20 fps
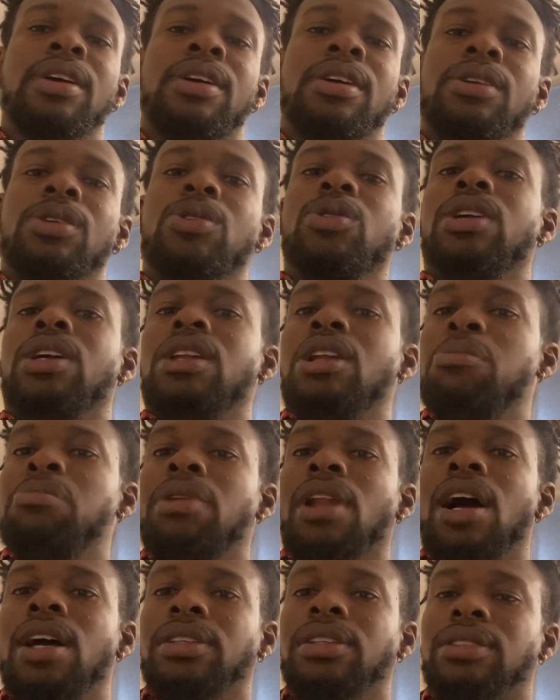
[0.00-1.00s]
You can
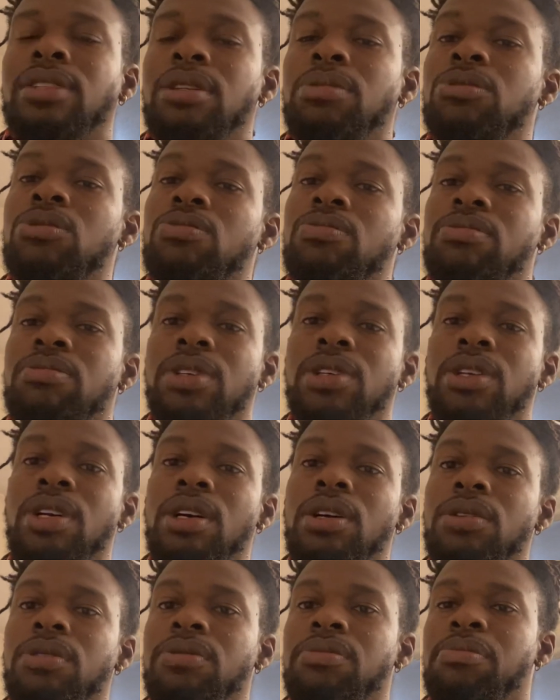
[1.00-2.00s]
apply some, you
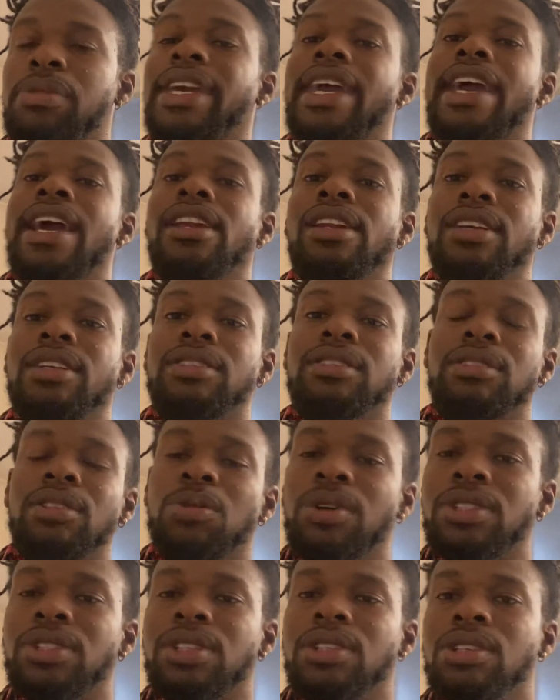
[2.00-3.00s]
know, mechanics to
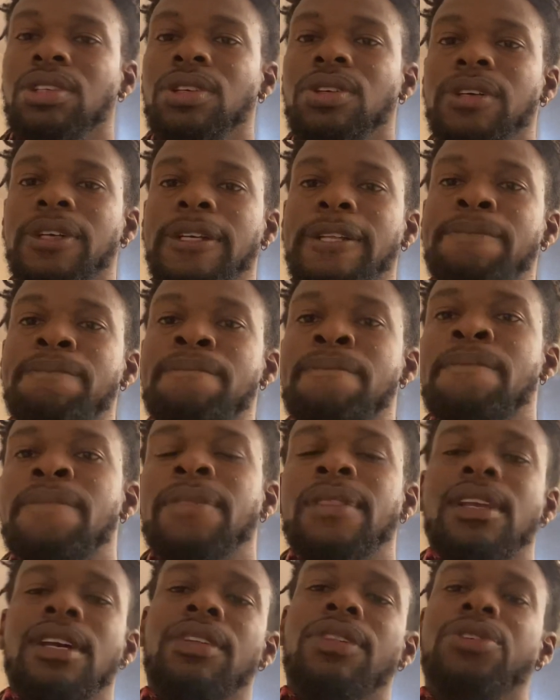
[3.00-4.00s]
what you're doing,
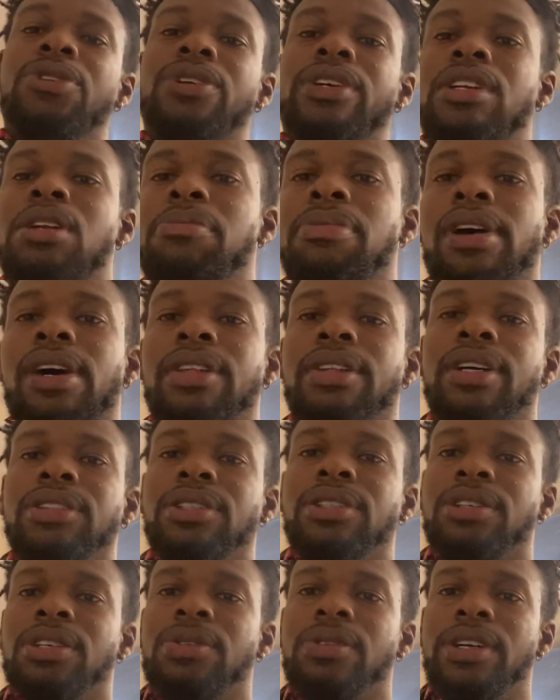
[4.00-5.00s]
and then you can apply that
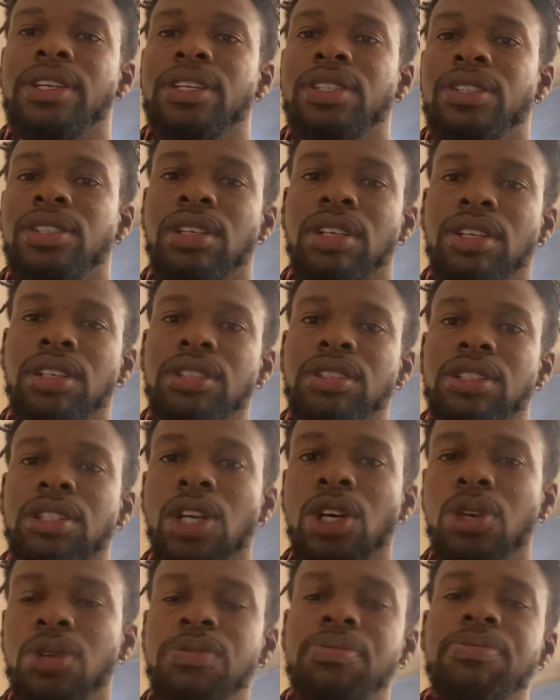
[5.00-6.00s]
to the range.
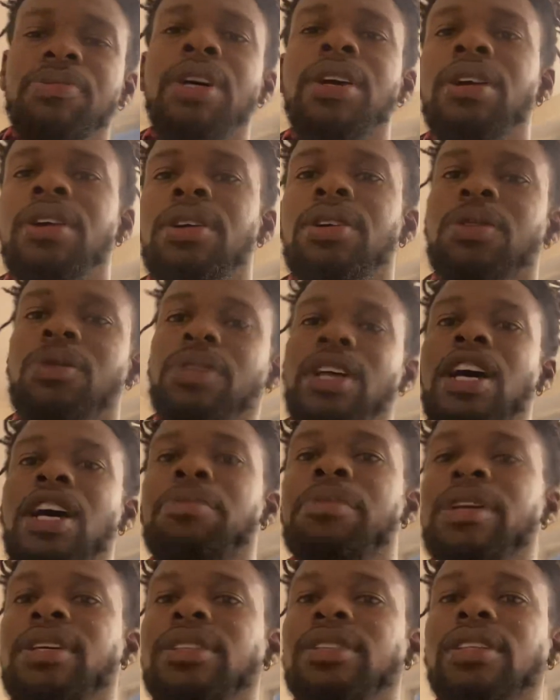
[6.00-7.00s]
So, with that
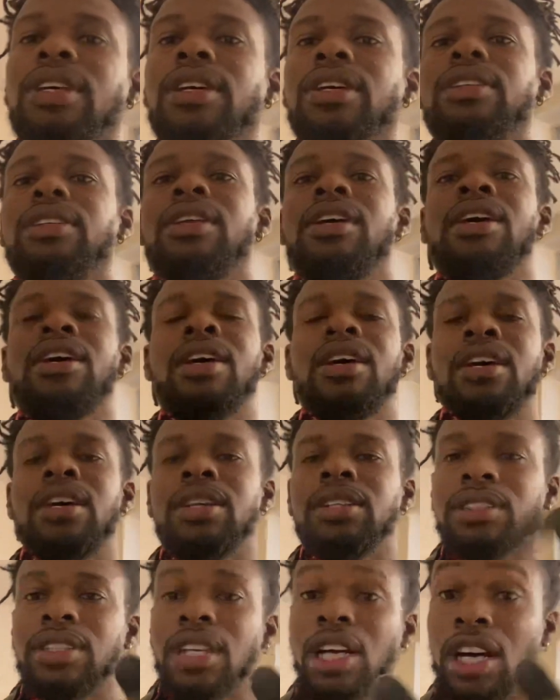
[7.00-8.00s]
being said,
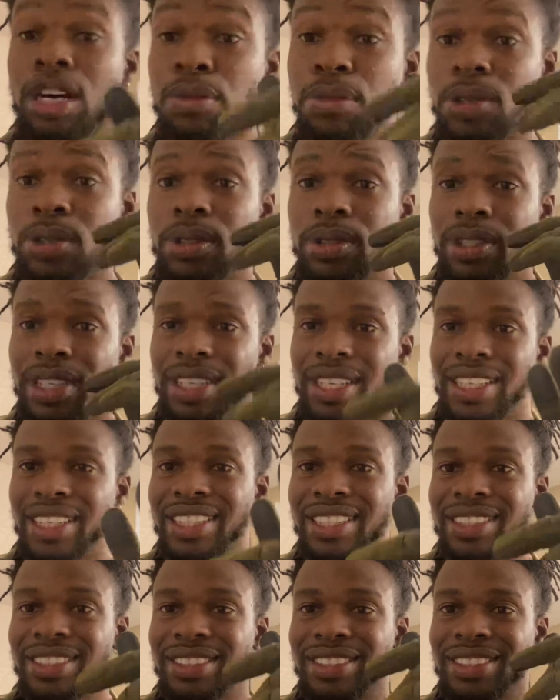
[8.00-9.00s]
terrible
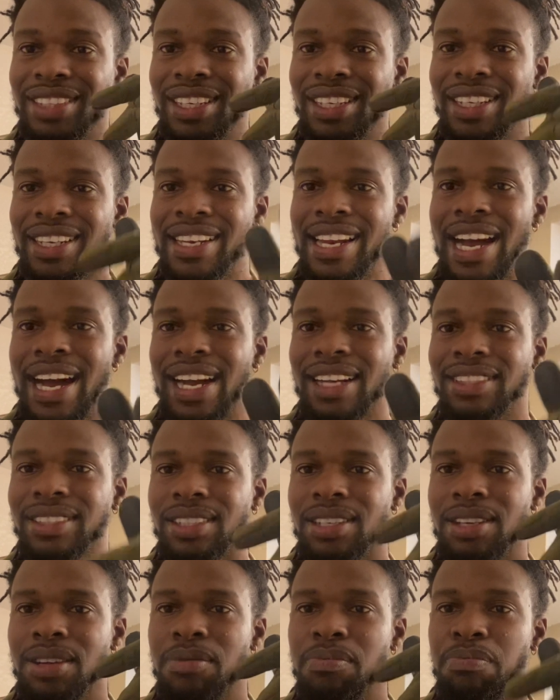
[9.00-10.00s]
is not
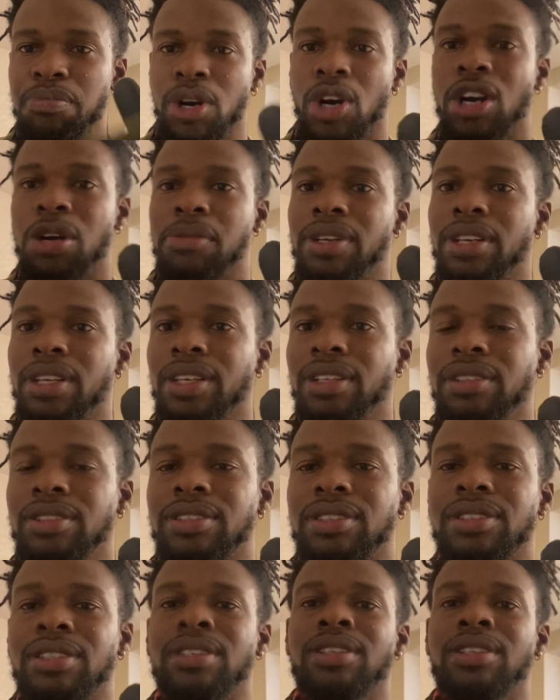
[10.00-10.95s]
permanent.